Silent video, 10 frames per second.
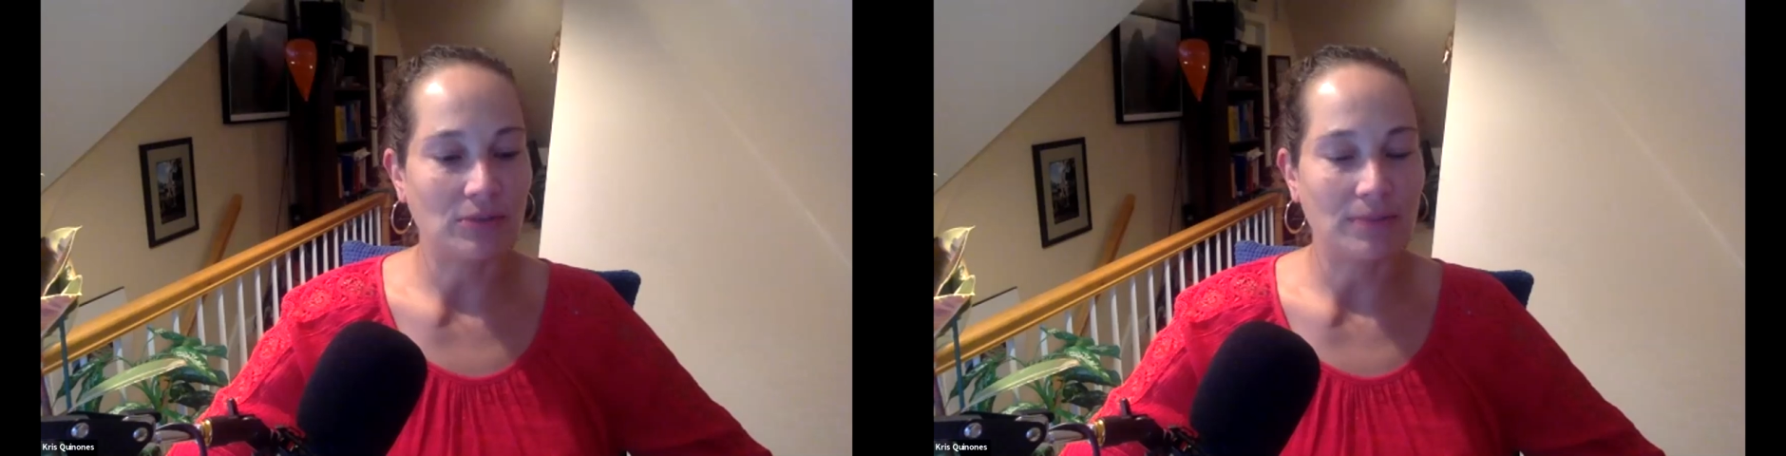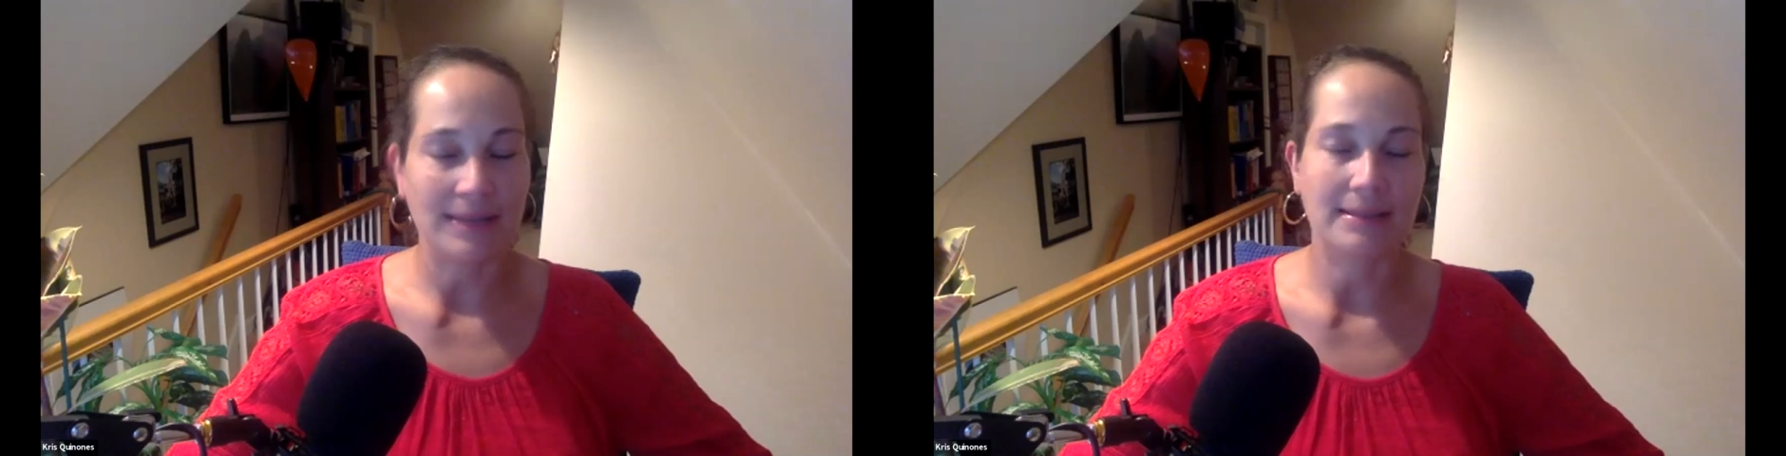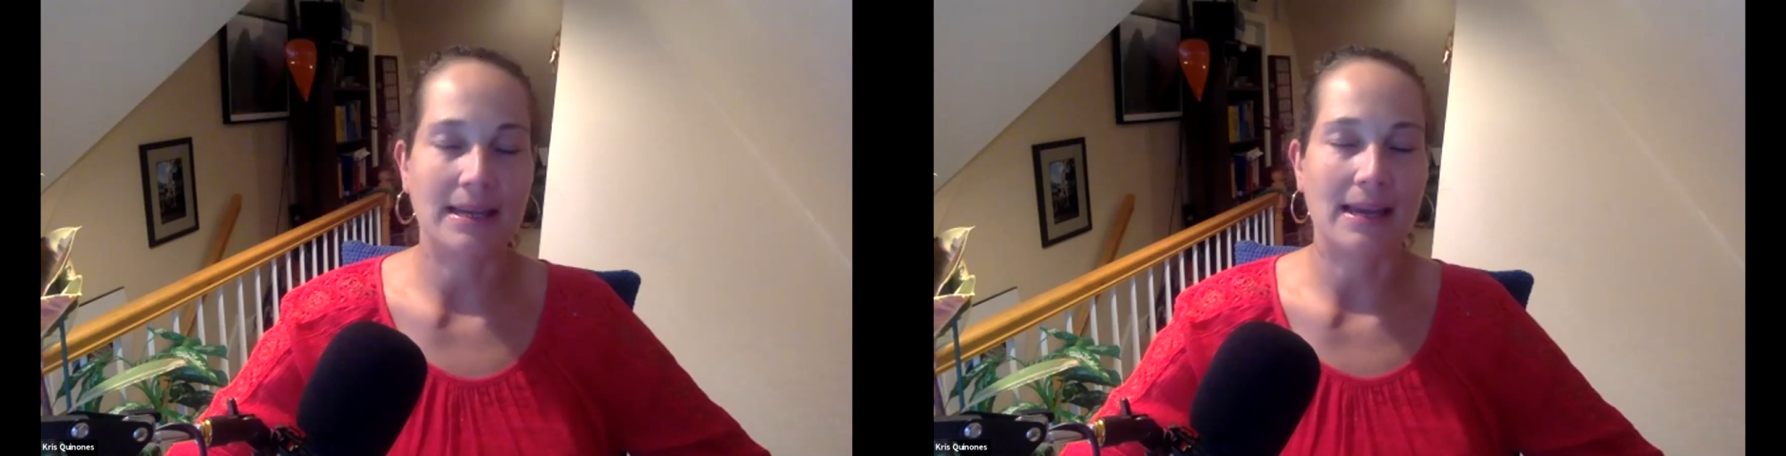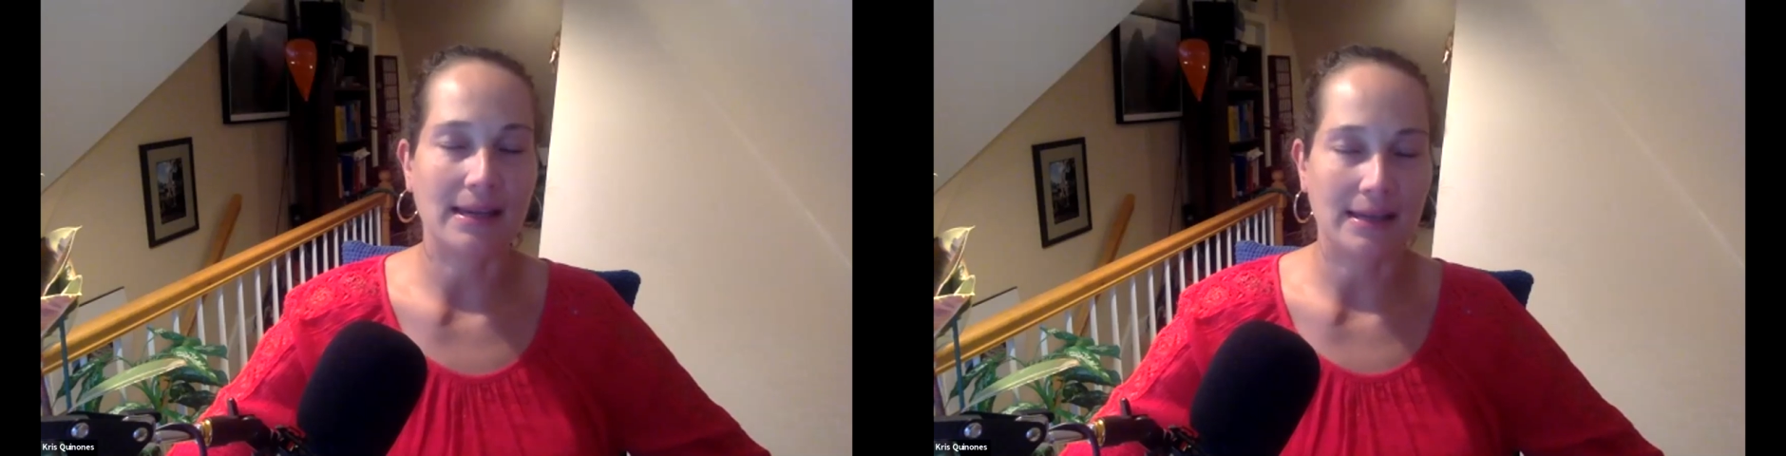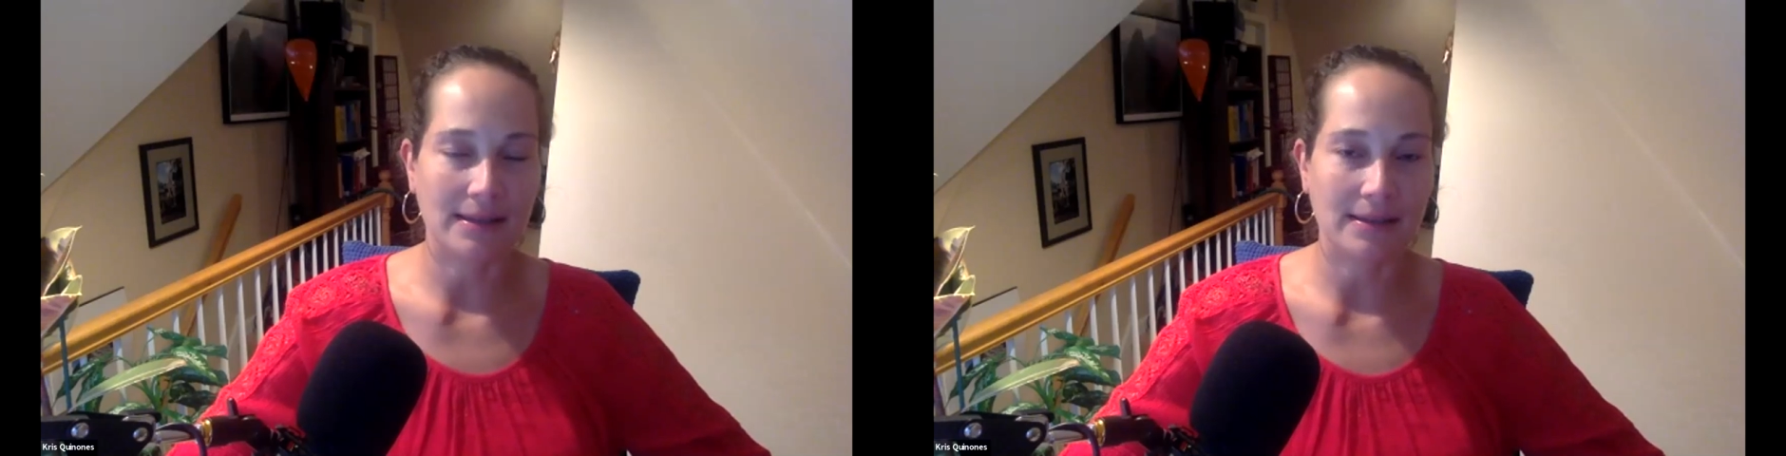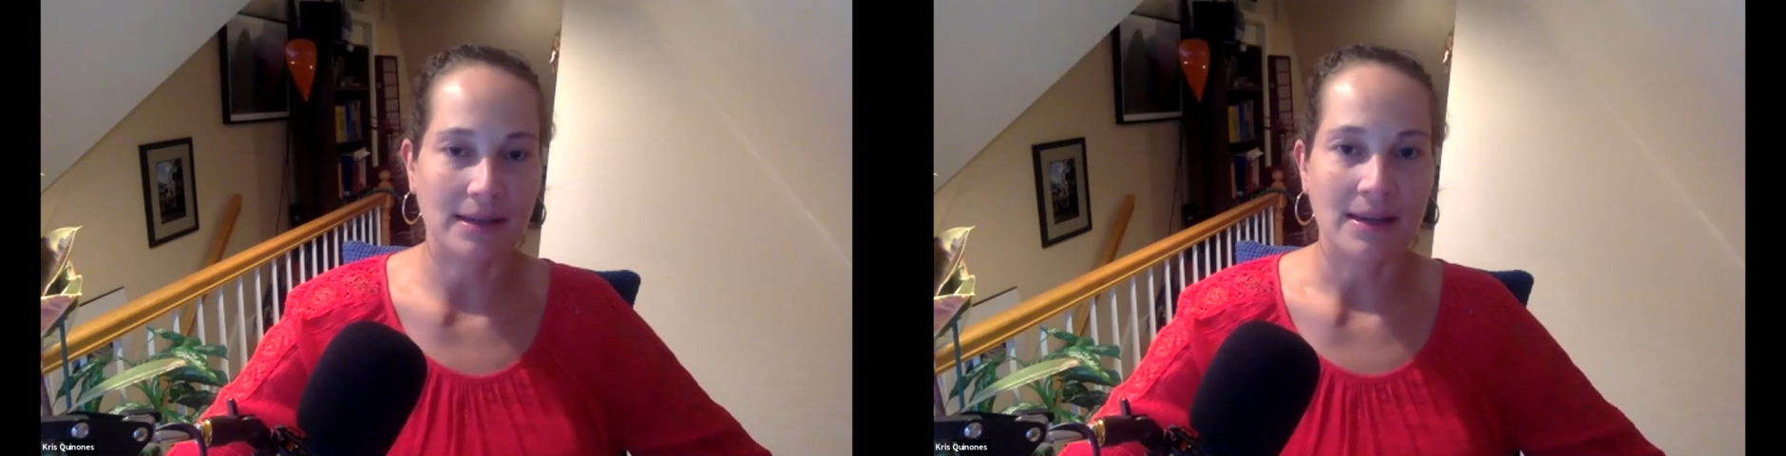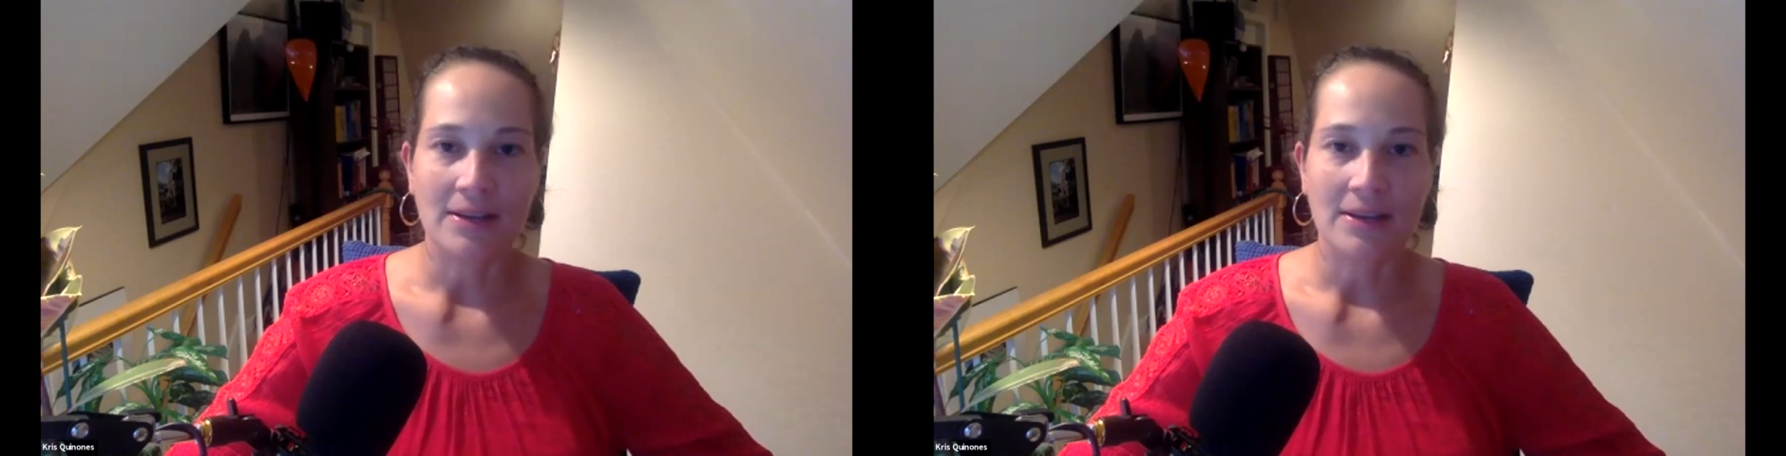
maintain